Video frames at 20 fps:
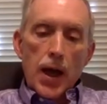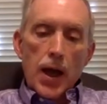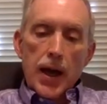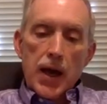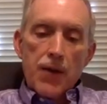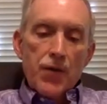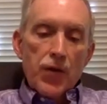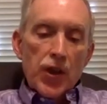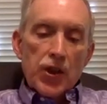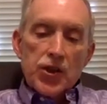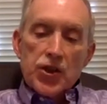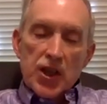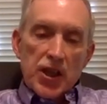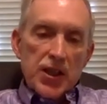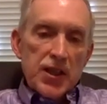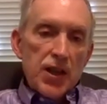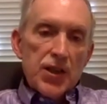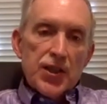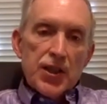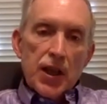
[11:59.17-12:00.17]
Even the
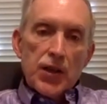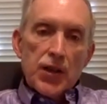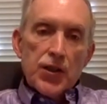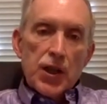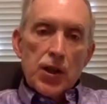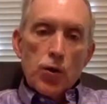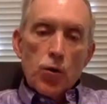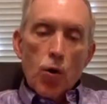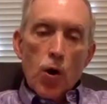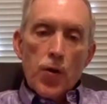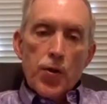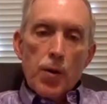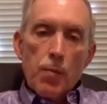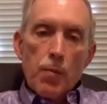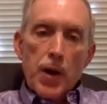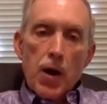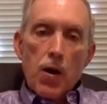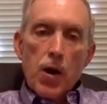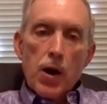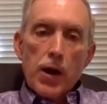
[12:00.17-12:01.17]
statistics in North
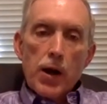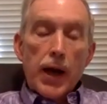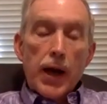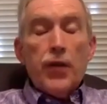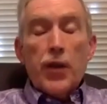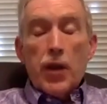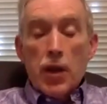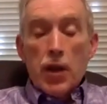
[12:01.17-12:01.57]
America and the